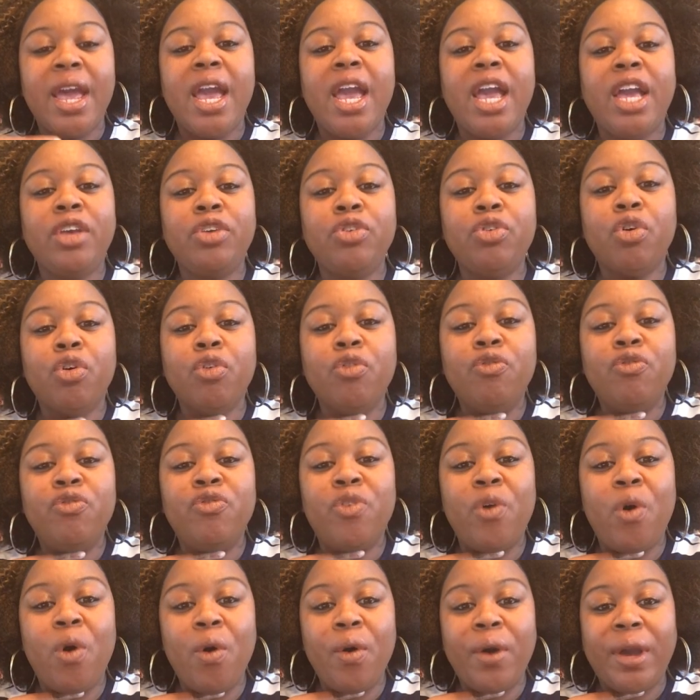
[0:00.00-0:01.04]
and your
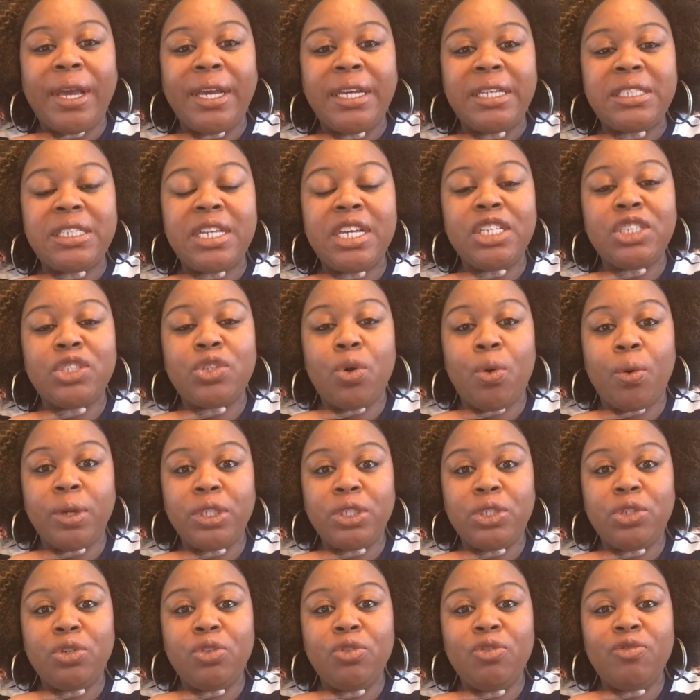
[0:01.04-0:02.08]
voice is going
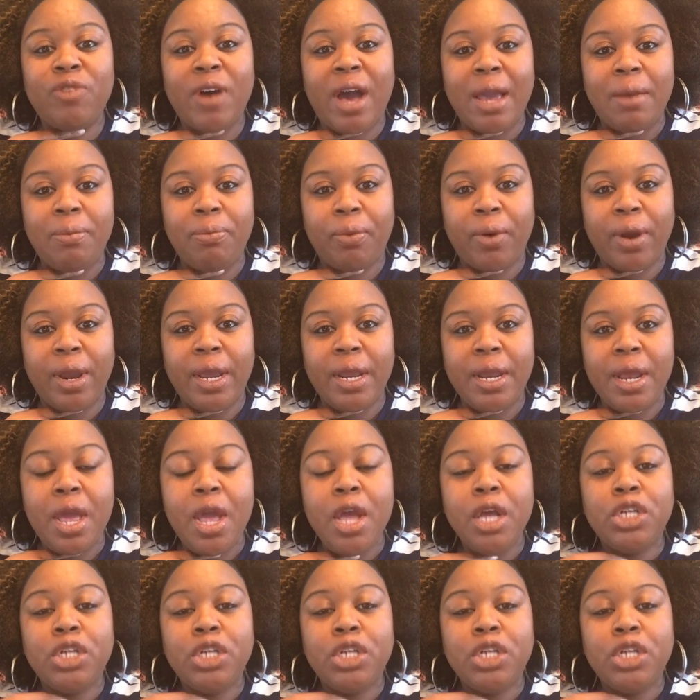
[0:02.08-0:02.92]
to vibrate.